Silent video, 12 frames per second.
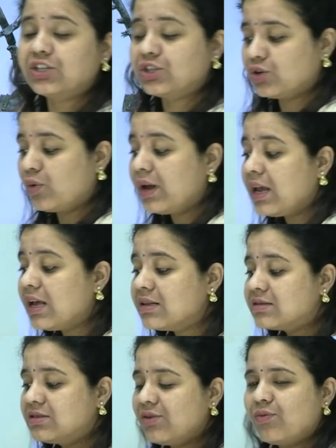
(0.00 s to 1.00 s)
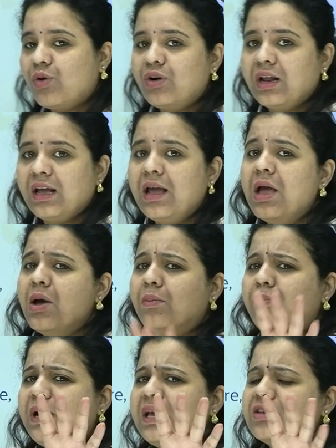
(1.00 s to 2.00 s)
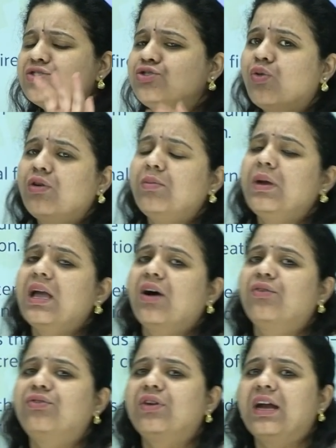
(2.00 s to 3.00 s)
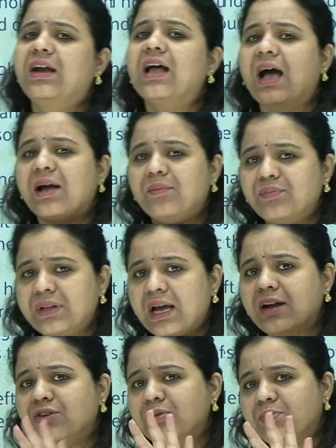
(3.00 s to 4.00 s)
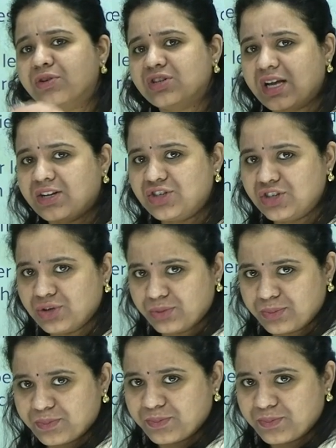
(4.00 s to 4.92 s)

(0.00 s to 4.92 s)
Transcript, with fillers: showing his devotee, please don't be afraid, I am there to protect you.